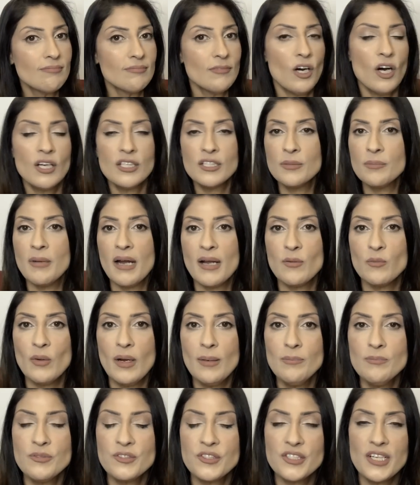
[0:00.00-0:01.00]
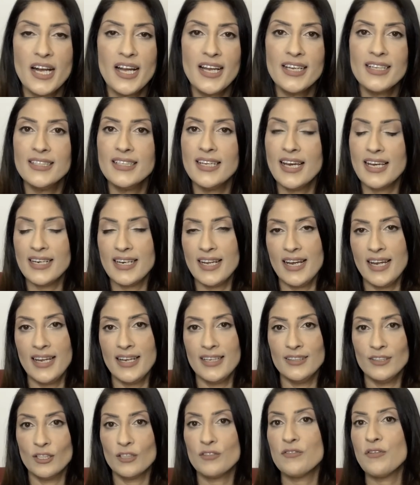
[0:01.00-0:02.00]
onto my website, and
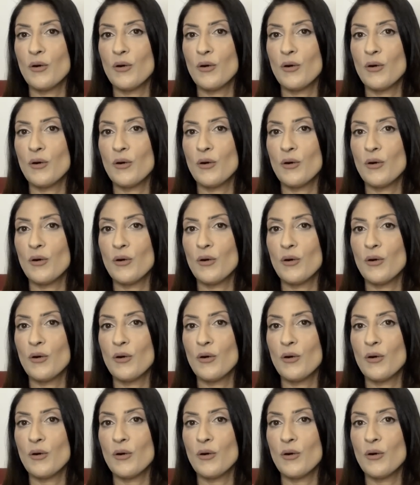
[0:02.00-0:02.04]
I look